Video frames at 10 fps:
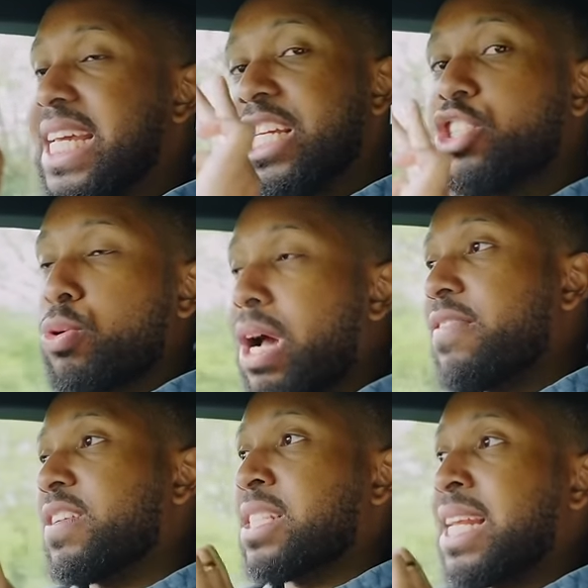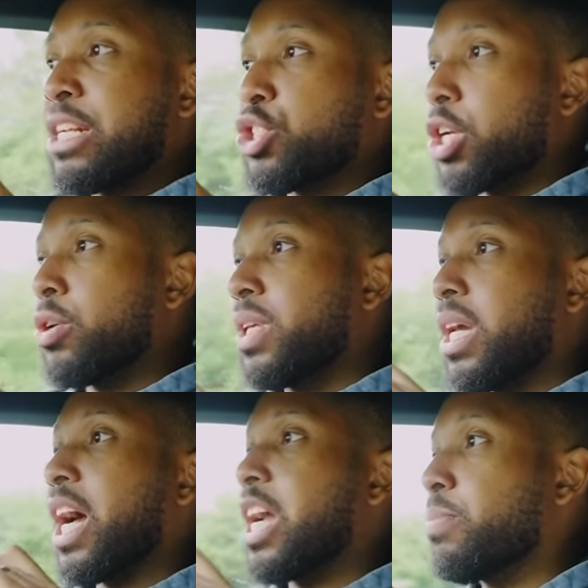e drive is electric only,
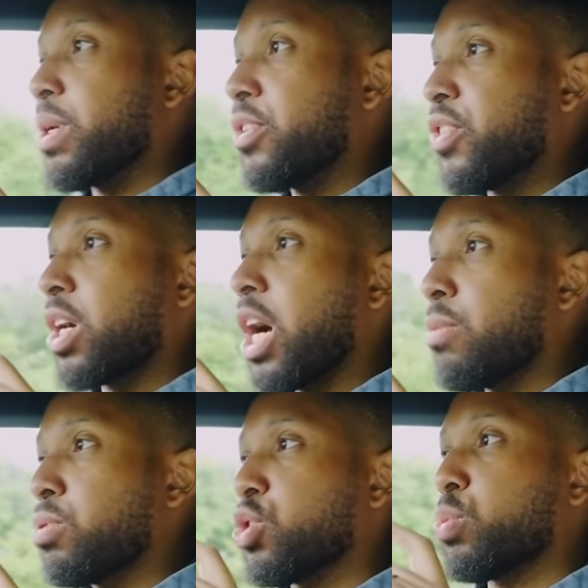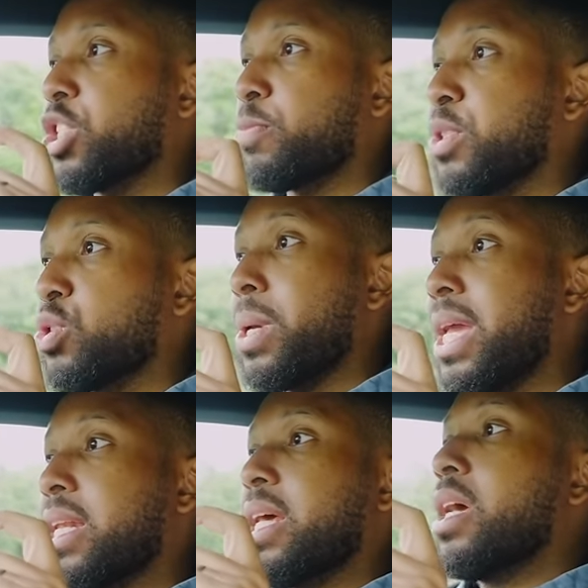hybrid, the car will switch
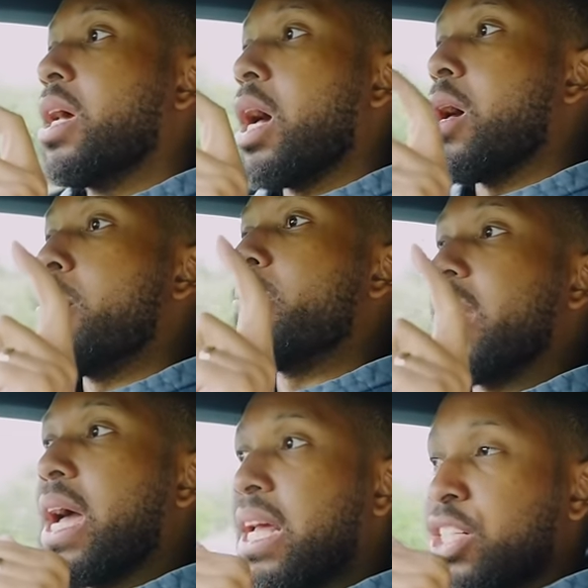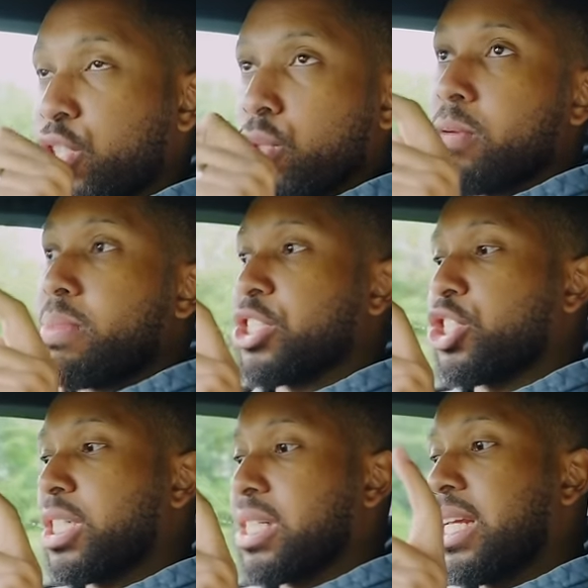between um, internal
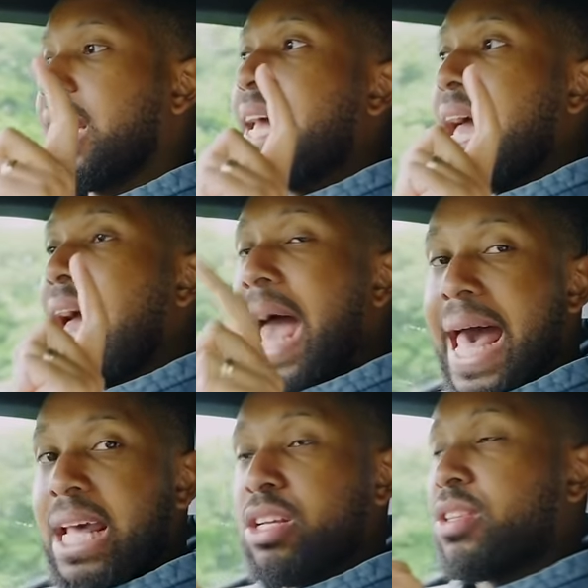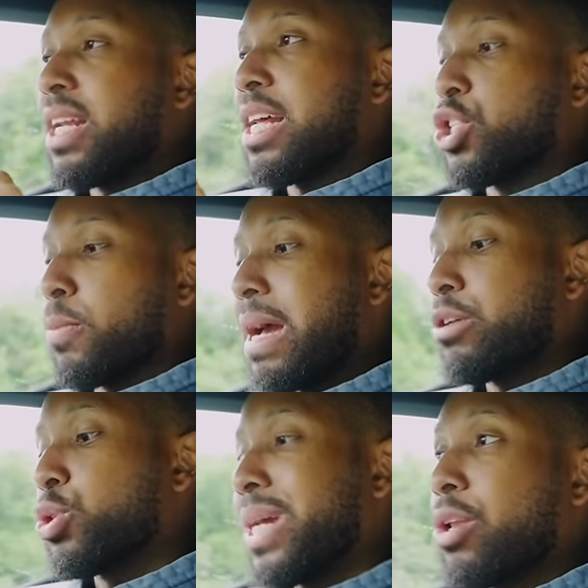combustion and the electric
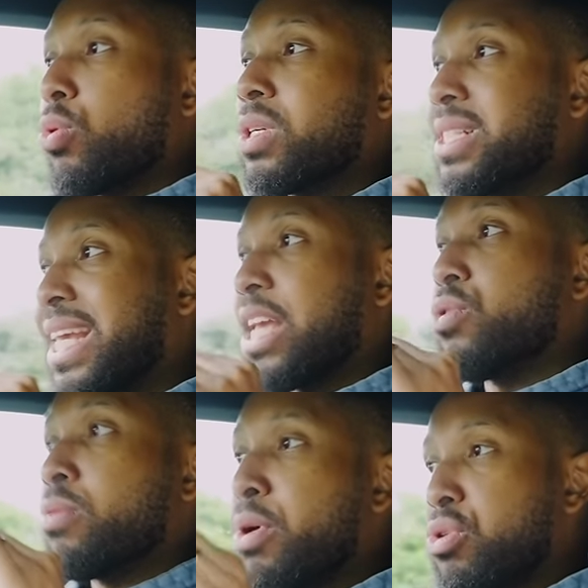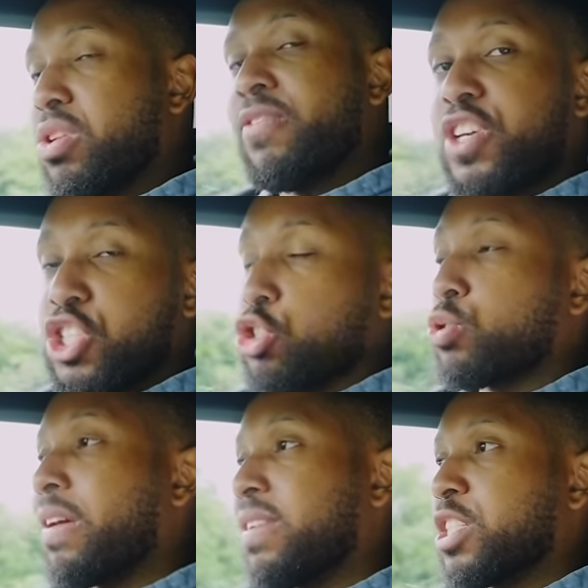powertrain in order to get you the most efficient
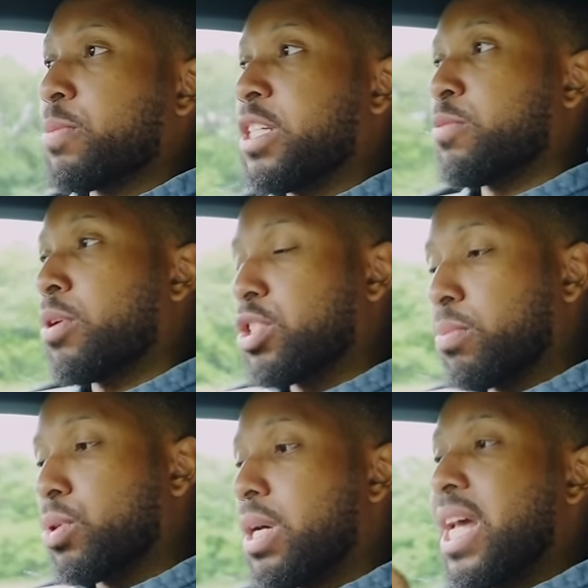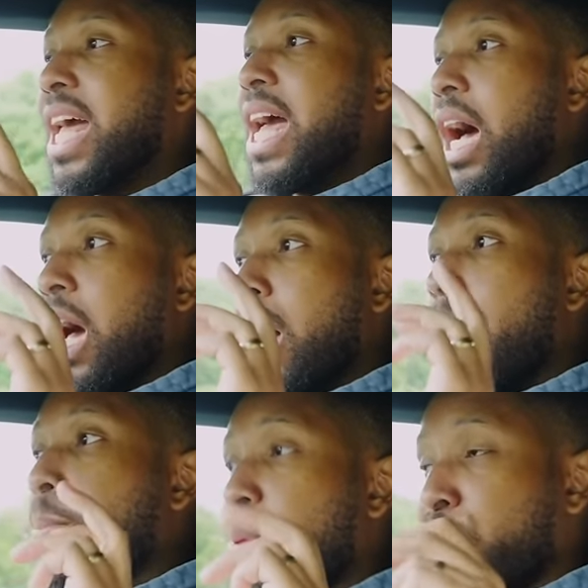driving experience possible. Uh,
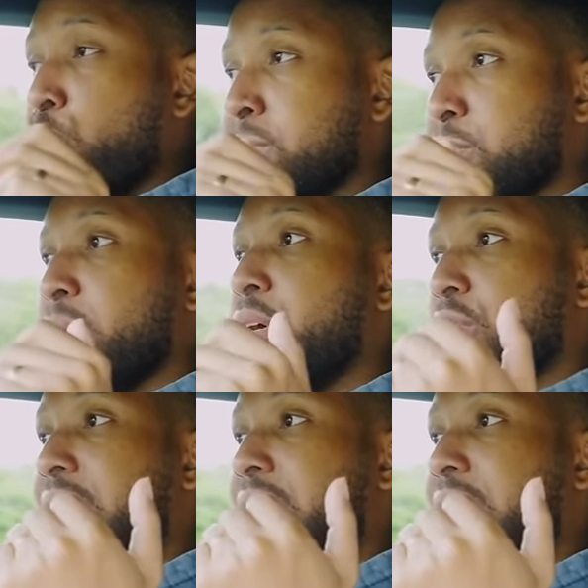performance mode,